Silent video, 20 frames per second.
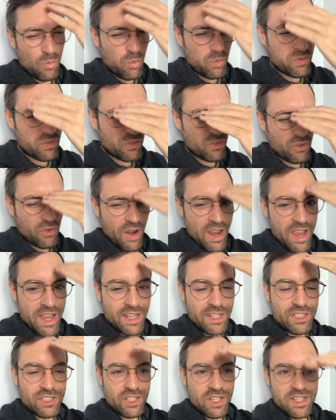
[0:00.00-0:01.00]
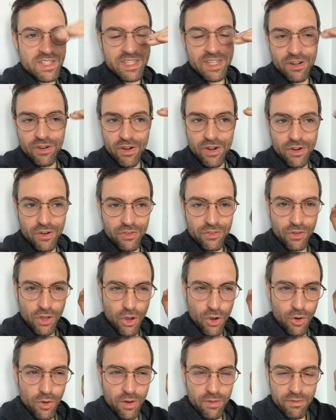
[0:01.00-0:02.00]
strange interior
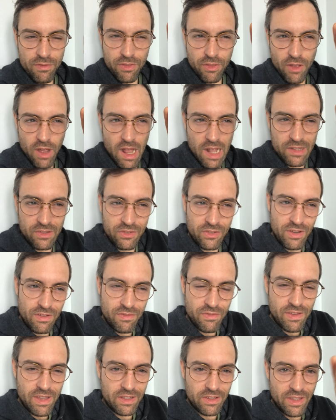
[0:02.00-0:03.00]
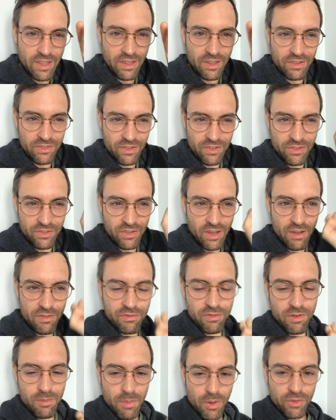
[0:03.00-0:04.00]
zone of thoughts and feelings and
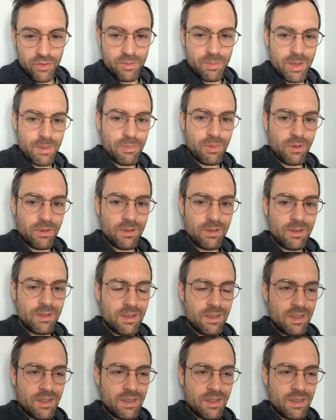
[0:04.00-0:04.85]
stuff for most people.